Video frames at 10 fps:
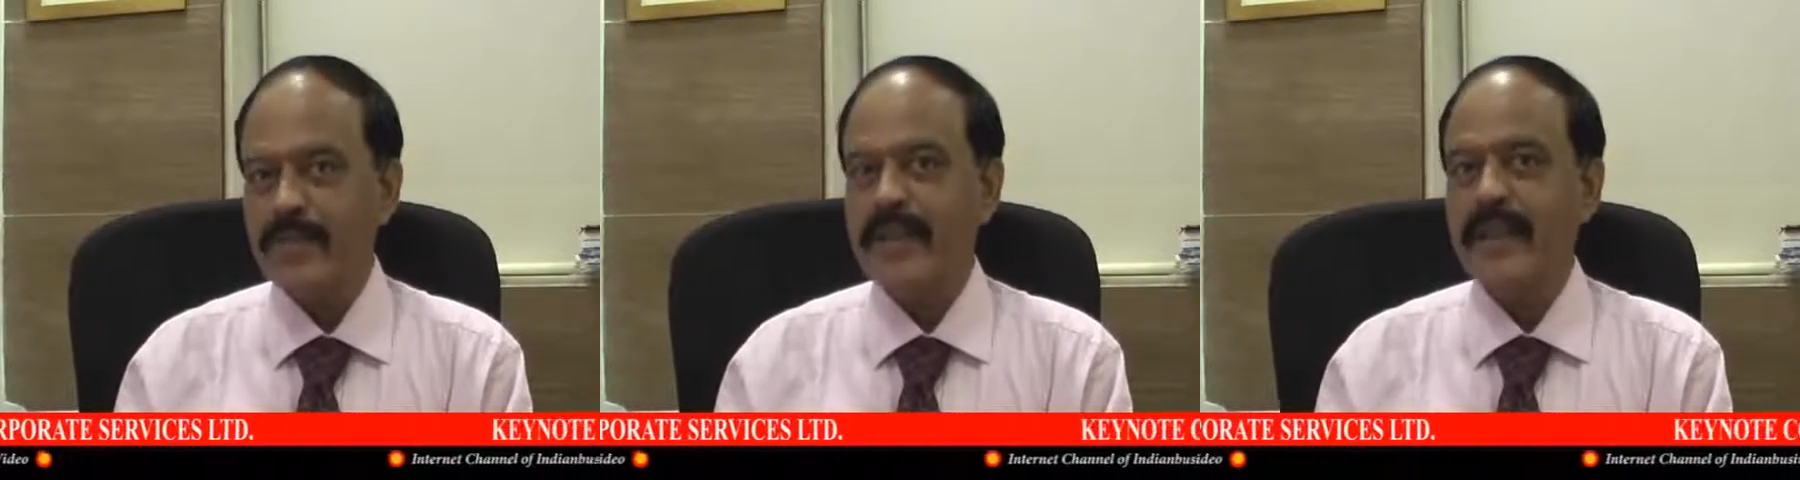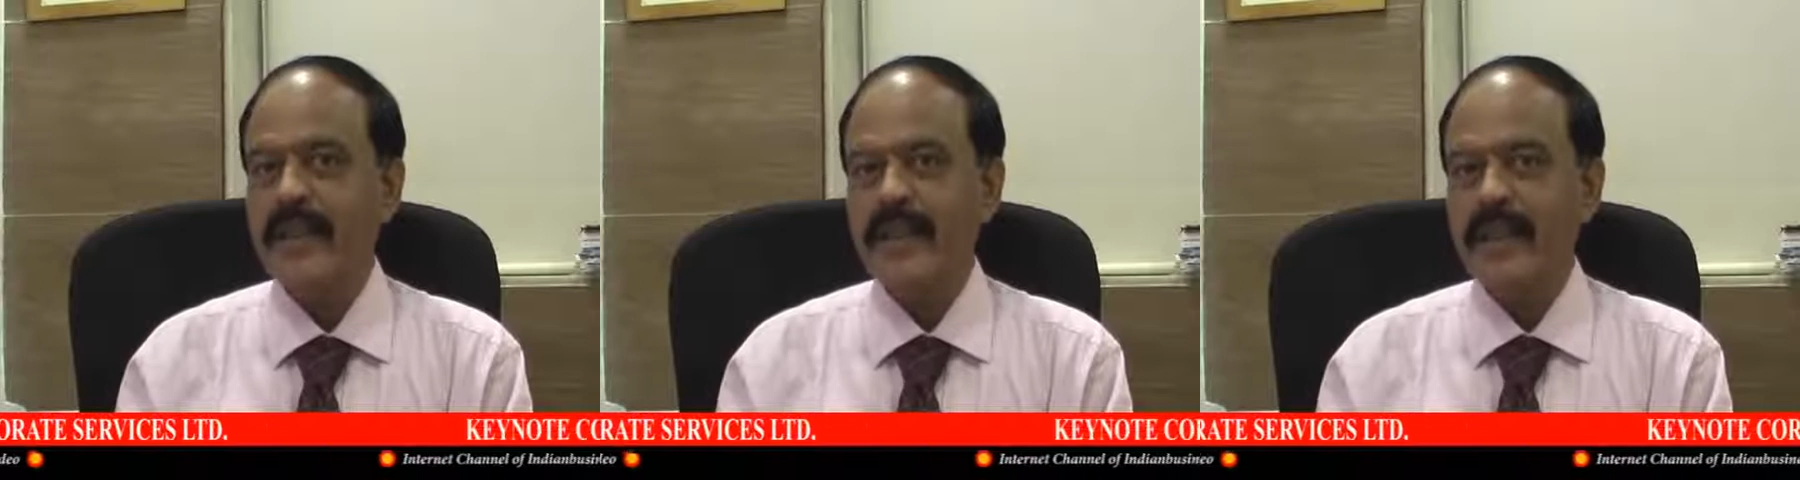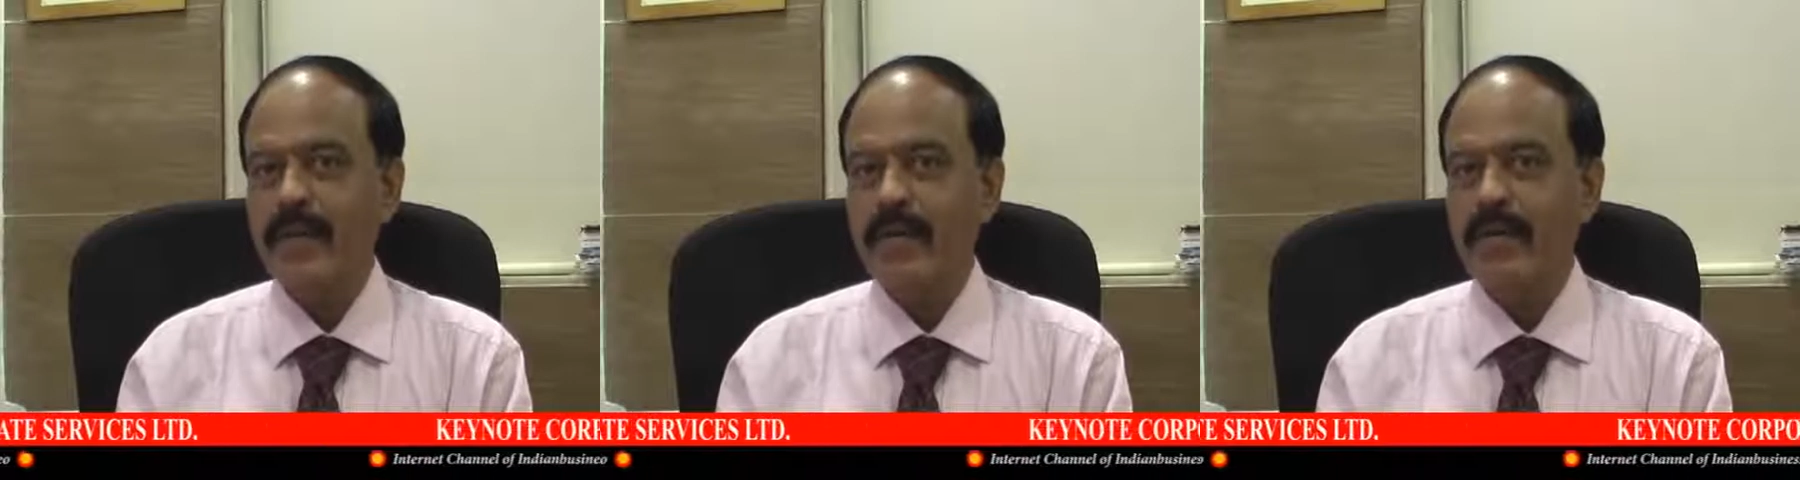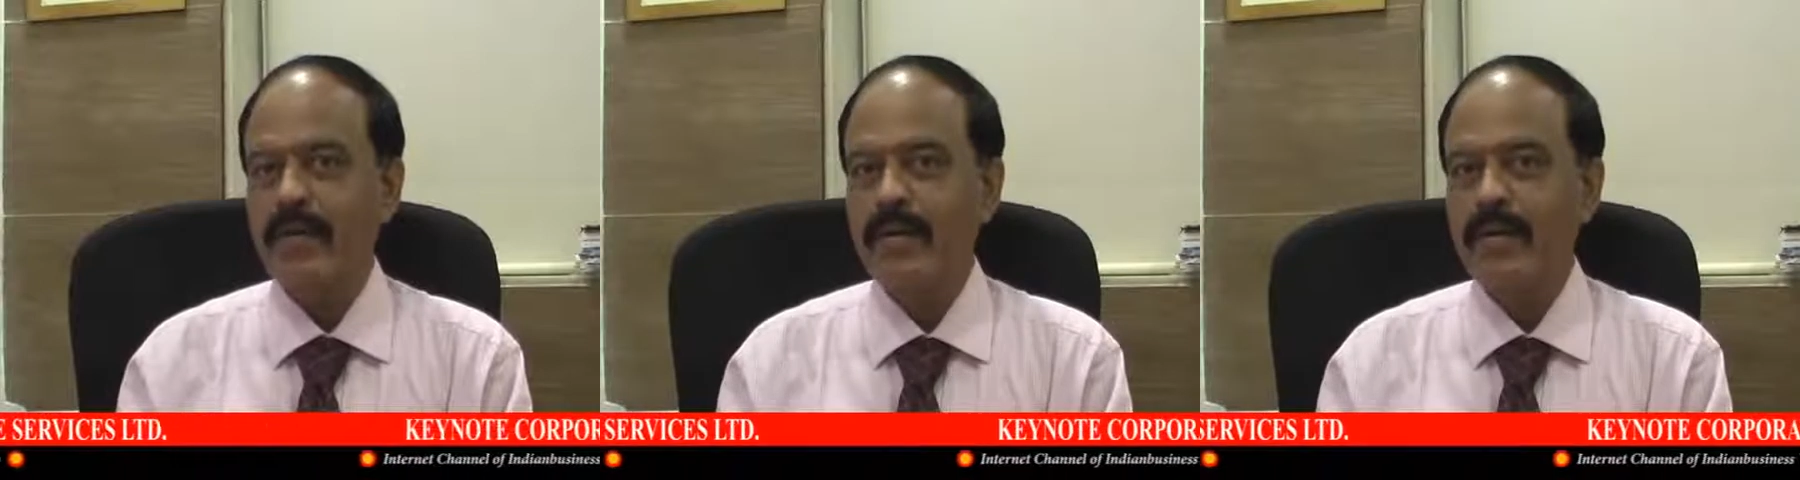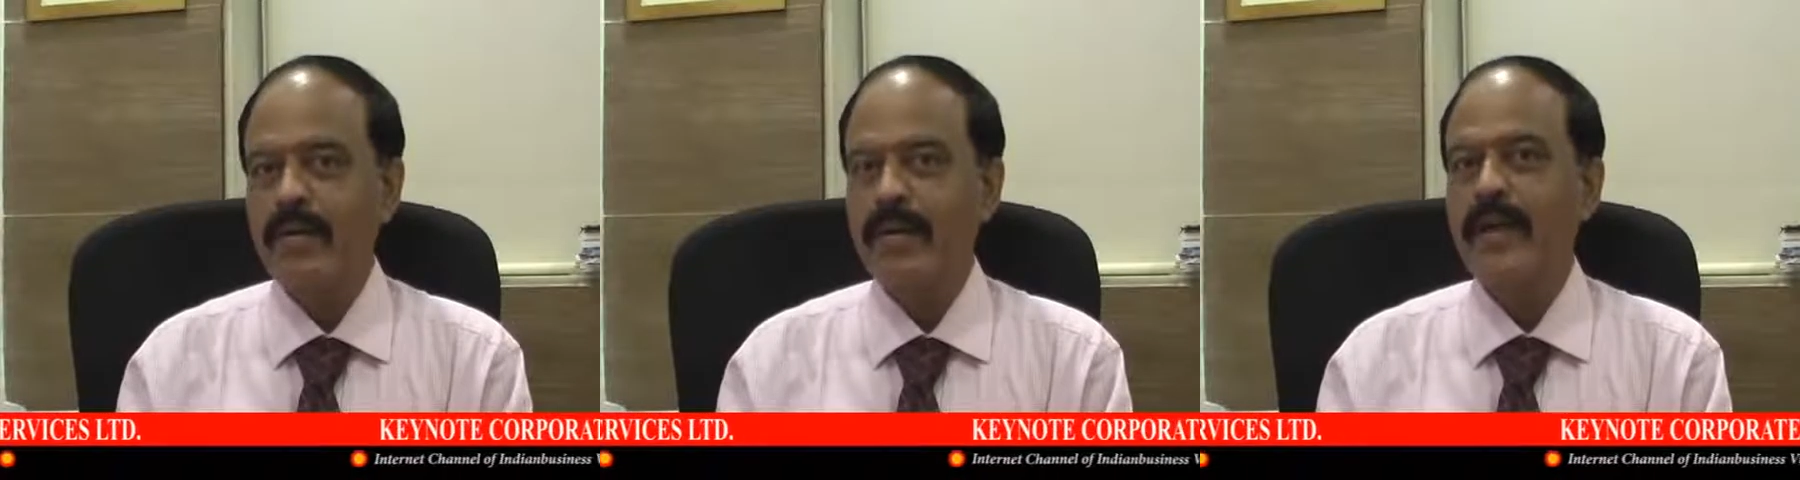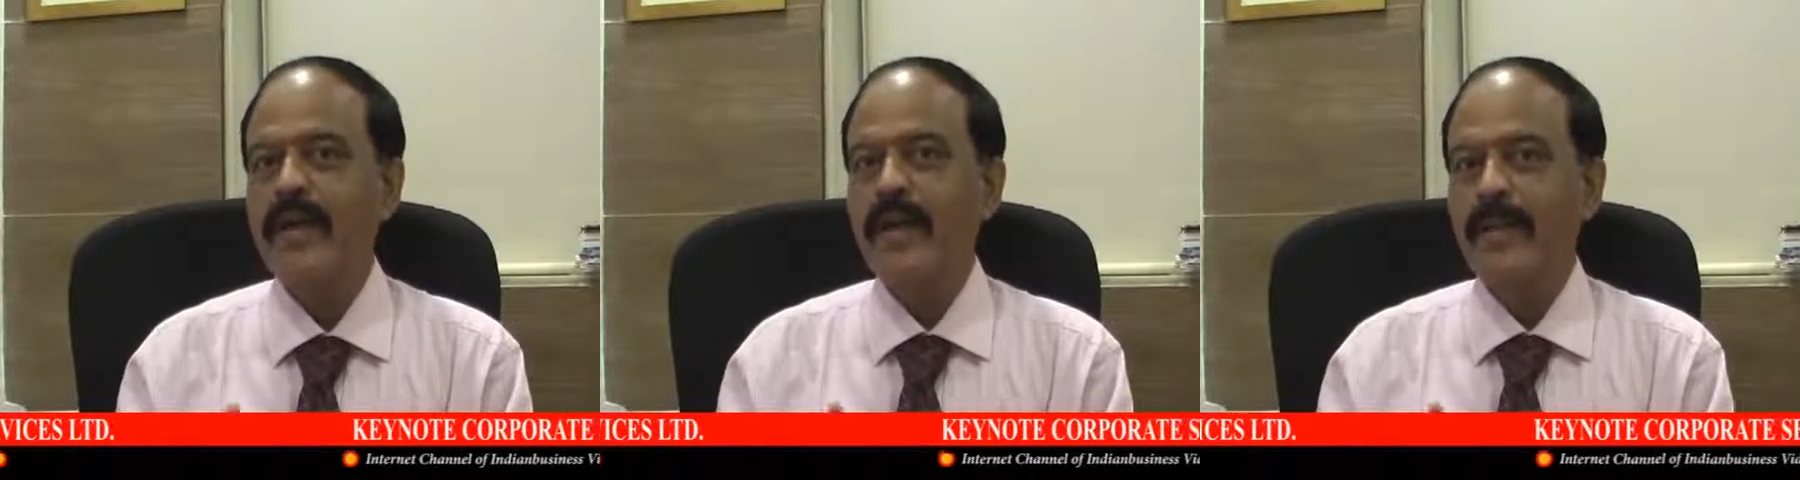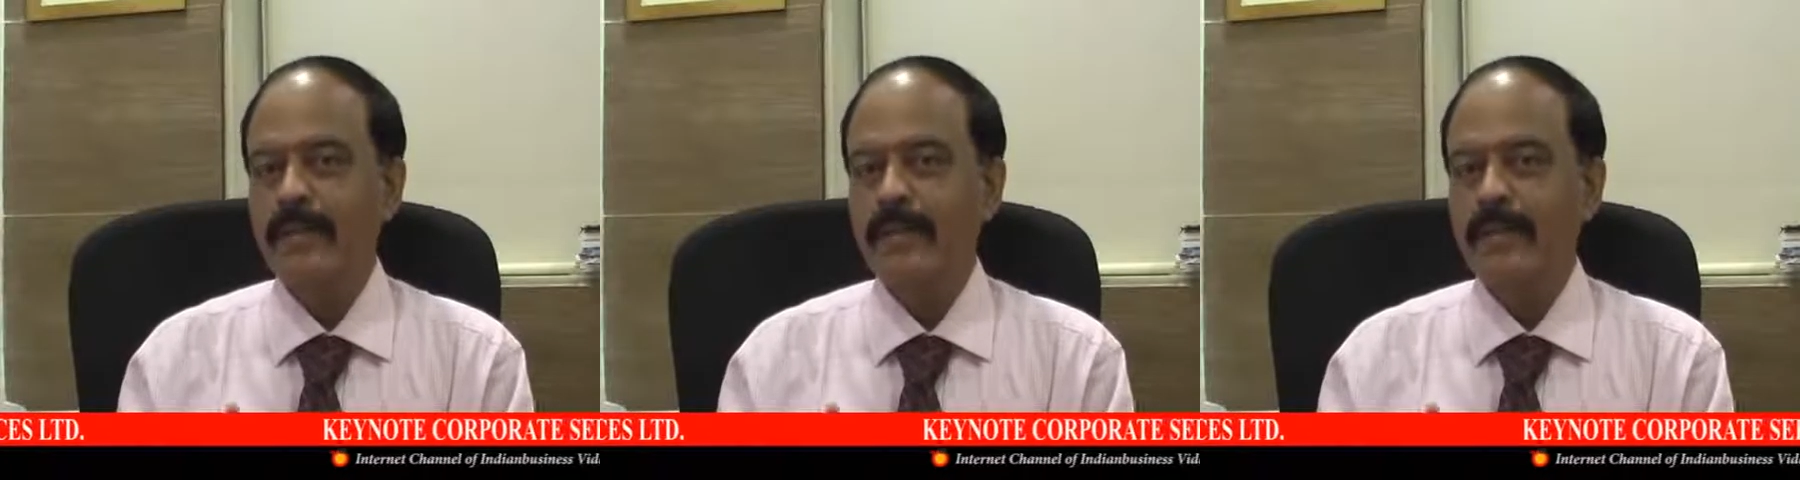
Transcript: to be in a good